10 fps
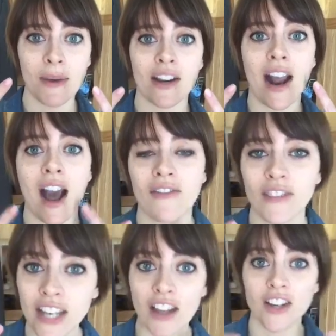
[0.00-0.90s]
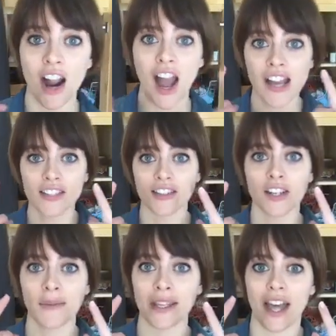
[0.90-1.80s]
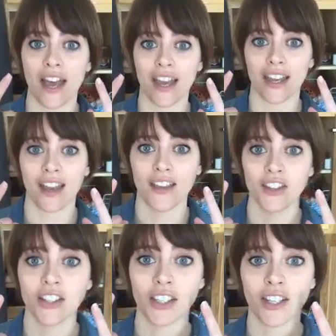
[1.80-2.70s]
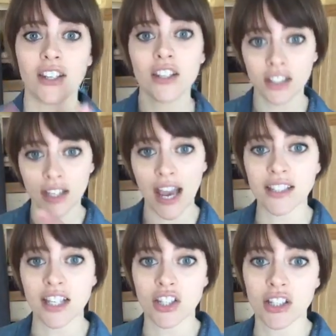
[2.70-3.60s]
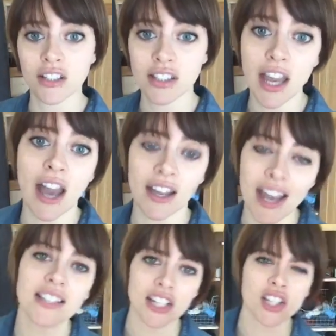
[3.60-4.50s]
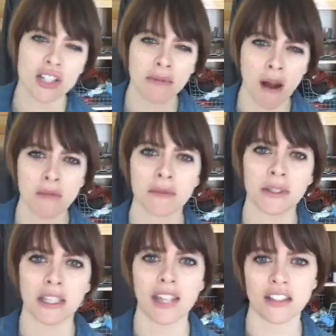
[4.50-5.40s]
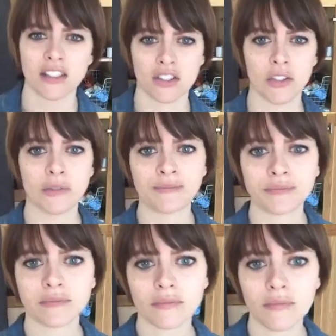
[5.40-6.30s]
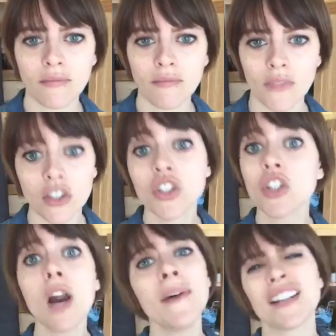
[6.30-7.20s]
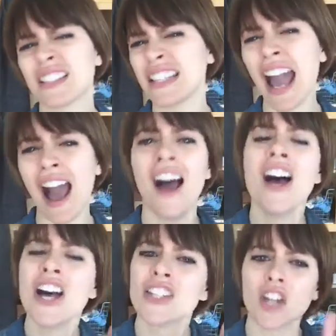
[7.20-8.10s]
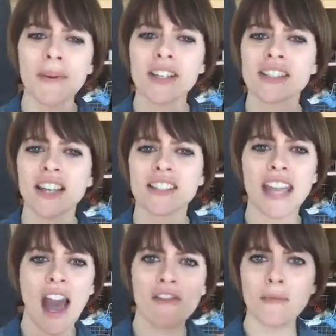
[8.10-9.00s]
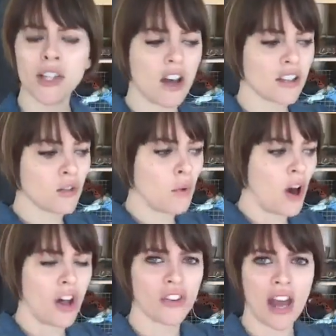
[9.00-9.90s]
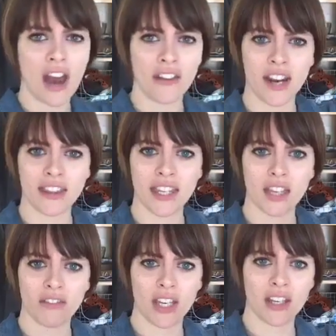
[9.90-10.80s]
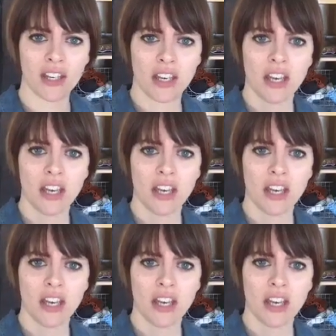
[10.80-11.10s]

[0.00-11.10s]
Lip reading: the better half. Now your eyes are going to be like, looking, gas stations. Yeah, gas stations probably, that's true. Starbucks, yeah, Starbucks does. They have them along the wall now that I think of it.